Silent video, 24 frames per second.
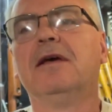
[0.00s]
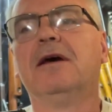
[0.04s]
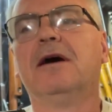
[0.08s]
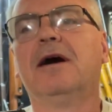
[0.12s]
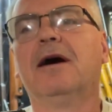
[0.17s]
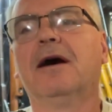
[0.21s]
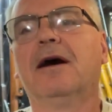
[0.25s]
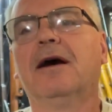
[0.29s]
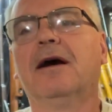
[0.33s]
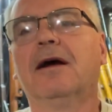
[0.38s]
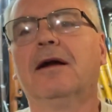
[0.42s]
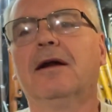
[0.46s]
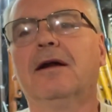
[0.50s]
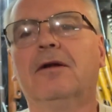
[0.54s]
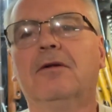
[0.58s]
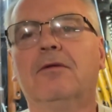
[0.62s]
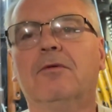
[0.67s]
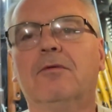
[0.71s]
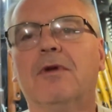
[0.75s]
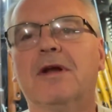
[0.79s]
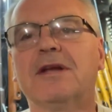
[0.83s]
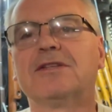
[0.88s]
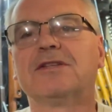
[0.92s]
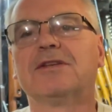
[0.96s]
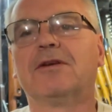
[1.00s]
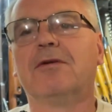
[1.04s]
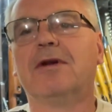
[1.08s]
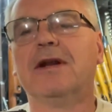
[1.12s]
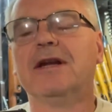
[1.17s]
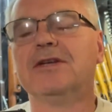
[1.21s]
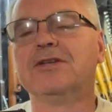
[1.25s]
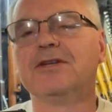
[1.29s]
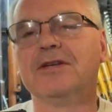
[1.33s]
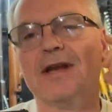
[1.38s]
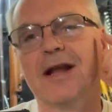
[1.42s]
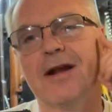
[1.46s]
uh,
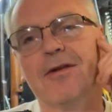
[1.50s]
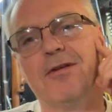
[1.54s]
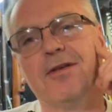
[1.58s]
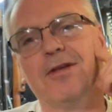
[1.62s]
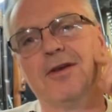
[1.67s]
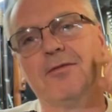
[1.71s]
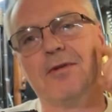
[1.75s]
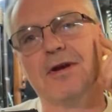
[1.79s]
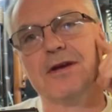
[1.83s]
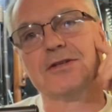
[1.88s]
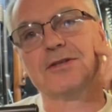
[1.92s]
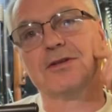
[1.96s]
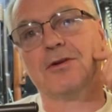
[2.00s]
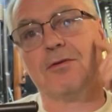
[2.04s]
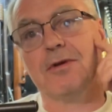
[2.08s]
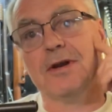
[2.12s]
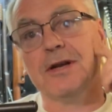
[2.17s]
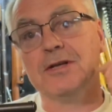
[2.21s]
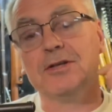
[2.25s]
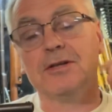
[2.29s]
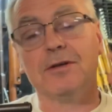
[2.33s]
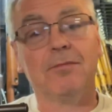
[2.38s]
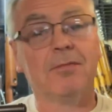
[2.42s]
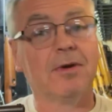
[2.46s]
restoration, not really restoration,